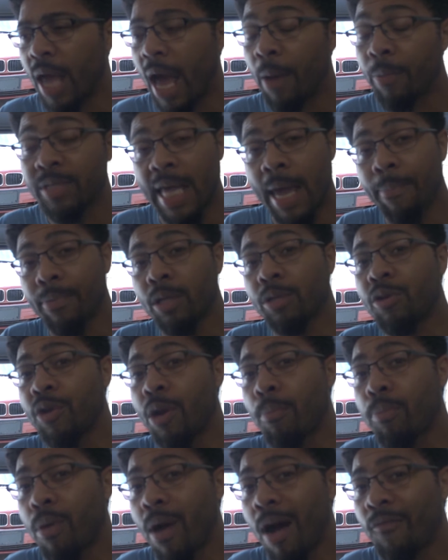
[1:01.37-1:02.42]
I was able to turn
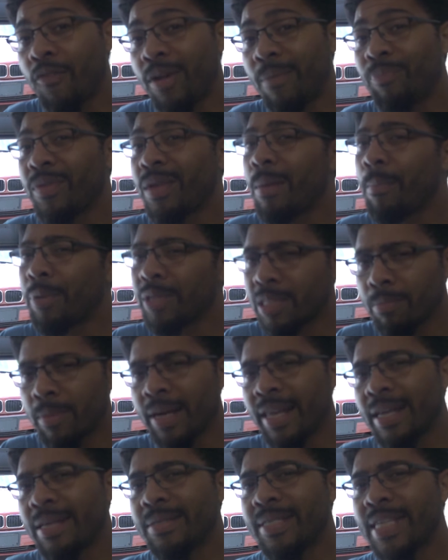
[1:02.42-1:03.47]
a profit, put some
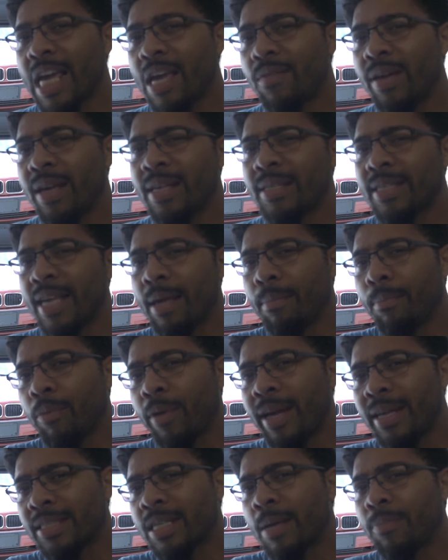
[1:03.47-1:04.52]
money in savings, and
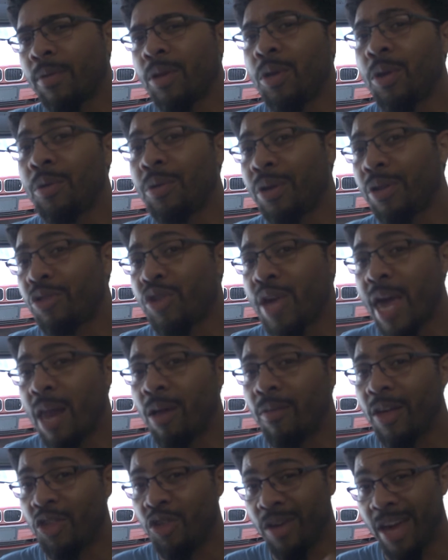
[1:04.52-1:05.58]
bring something new to the
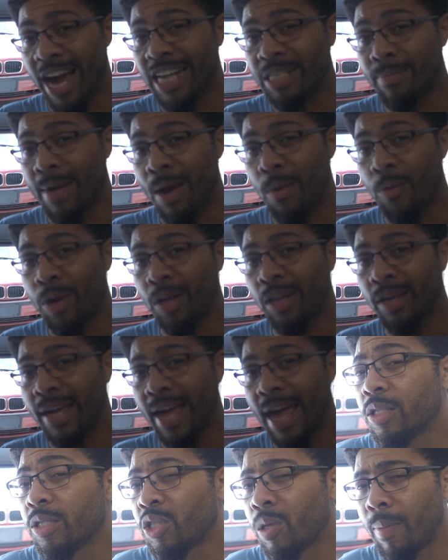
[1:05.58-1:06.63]
channel that you guys might want to look
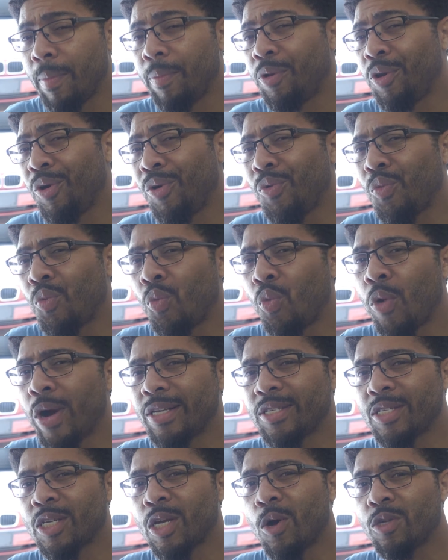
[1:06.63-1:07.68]
So Bimmer Dude,
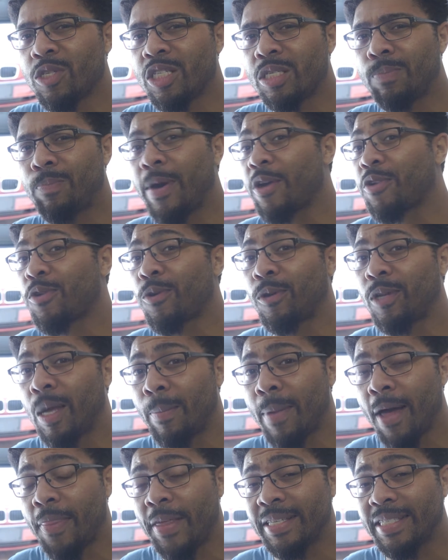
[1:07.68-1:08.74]
what's so special
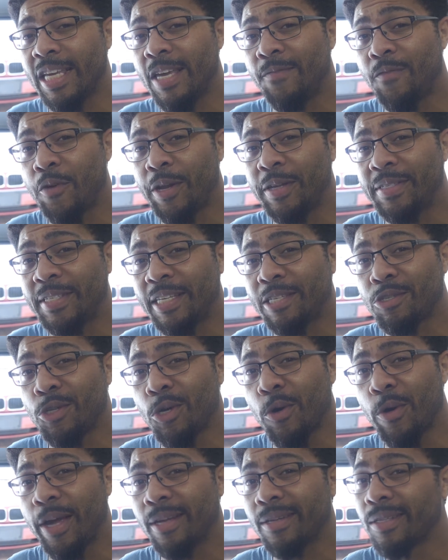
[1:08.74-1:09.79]
about this E46
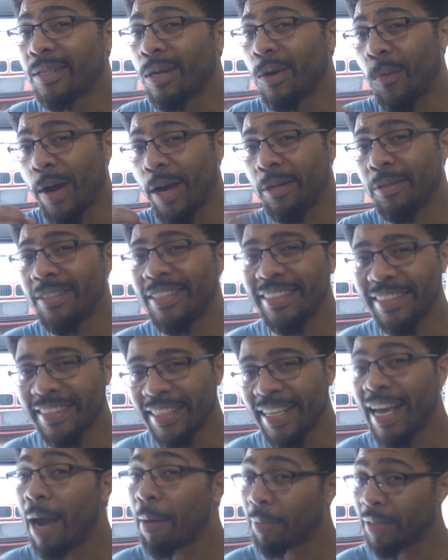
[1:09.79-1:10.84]
Touring? Well,
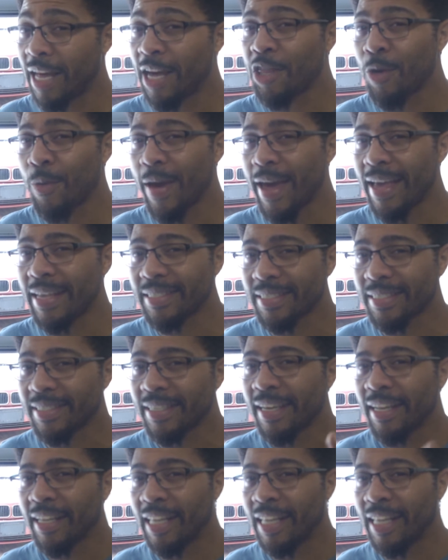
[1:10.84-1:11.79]
I'm glad you asked.